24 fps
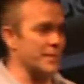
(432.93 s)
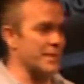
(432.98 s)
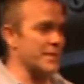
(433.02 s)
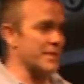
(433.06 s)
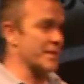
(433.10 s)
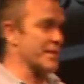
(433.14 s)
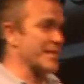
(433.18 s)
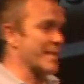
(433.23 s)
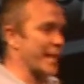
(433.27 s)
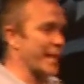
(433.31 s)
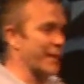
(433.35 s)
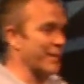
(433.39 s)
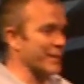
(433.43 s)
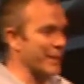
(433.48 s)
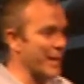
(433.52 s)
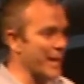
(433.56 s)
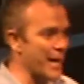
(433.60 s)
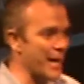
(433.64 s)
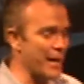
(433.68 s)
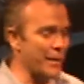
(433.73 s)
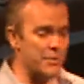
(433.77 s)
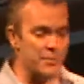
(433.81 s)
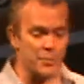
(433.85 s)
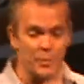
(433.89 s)
He's in jail
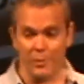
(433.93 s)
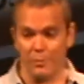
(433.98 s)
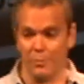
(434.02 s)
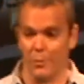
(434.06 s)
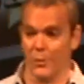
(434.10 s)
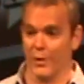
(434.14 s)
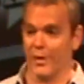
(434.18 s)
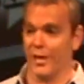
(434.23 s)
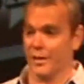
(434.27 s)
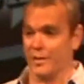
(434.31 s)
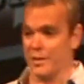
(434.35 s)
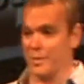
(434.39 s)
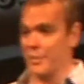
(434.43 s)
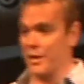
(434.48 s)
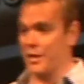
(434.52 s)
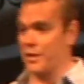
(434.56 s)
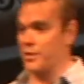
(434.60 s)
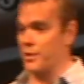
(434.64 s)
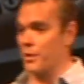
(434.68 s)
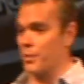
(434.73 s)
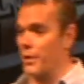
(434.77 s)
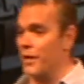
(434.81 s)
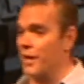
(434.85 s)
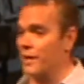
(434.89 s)
now, but we got the
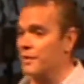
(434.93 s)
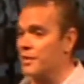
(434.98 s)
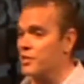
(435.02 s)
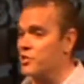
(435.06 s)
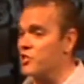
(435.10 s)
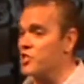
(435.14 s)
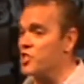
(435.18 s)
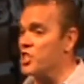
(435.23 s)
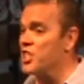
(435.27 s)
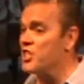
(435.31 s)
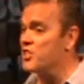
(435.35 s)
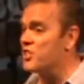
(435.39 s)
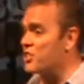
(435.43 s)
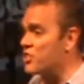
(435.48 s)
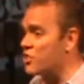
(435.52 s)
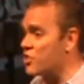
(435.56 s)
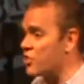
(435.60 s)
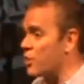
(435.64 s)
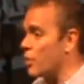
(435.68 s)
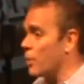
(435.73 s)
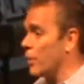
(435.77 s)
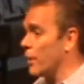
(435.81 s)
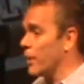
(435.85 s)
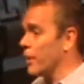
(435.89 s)
big show. We got the Jesus
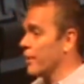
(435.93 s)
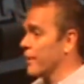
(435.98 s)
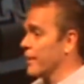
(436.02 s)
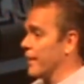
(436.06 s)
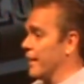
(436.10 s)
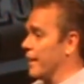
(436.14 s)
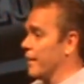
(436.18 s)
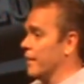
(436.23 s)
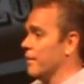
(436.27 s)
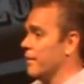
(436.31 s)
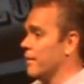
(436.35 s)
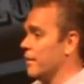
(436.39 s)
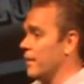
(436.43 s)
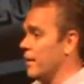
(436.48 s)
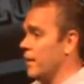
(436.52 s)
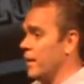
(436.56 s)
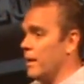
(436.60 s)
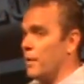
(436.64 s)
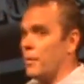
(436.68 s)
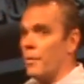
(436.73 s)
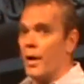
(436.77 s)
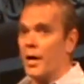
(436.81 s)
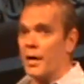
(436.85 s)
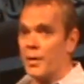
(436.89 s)
show here.
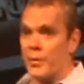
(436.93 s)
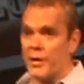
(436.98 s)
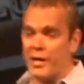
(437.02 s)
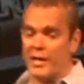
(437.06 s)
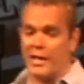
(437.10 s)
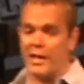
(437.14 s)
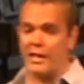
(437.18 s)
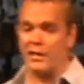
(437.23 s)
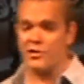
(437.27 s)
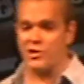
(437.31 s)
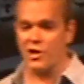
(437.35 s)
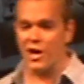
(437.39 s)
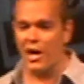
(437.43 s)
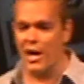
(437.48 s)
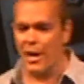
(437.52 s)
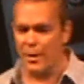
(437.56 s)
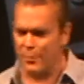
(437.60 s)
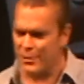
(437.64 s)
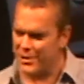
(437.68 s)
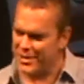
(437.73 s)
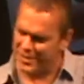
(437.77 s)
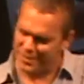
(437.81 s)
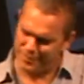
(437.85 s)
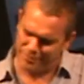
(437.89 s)
Why do we need
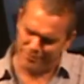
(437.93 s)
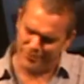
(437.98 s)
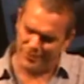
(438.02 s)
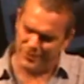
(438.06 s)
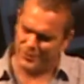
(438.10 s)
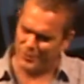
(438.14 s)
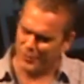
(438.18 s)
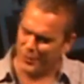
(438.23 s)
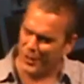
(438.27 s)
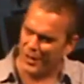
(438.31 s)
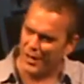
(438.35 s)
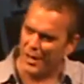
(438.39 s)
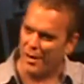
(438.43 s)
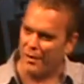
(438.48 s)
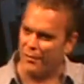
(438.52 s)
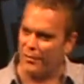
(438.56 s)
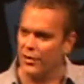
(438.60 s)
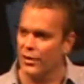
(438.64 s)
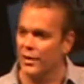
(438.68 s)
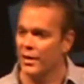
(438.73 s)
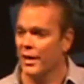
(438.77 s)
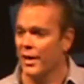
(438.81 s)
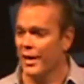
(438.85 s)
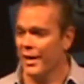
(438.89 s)
John?
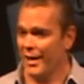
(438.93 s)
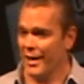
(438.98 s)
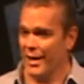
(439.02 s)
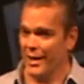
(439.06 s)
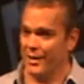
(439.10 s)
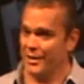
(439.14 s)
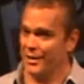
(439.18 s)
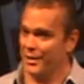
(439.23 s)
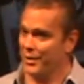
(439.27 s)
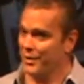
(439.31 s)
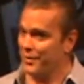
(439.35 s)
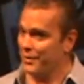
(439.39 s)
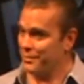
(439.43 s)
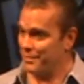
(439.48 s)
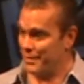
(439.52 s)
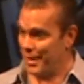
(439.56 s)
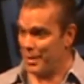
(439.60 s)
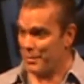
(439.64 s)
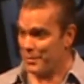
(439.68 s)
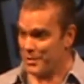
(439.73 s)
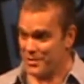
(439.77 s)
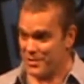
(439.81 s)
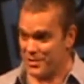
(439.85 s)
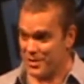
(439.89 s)
Whatever. And
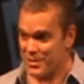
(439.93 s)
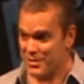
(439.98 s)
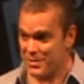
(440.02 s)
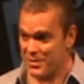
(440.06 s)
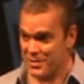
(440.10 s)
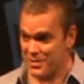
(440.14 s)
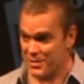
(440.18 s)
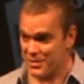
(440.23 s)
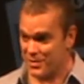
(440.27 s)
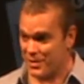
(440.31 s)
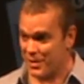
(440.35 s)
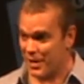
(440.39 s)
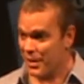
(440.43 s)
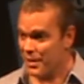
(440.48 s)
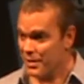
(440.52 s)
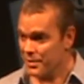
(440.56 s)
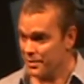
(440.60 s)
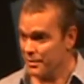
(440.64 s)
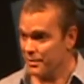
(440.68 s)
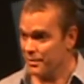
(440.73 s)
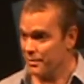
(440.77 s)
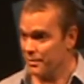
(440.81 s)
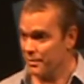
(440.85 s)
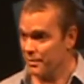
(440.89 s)
that was Jesus'
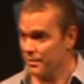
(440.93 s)
cousin.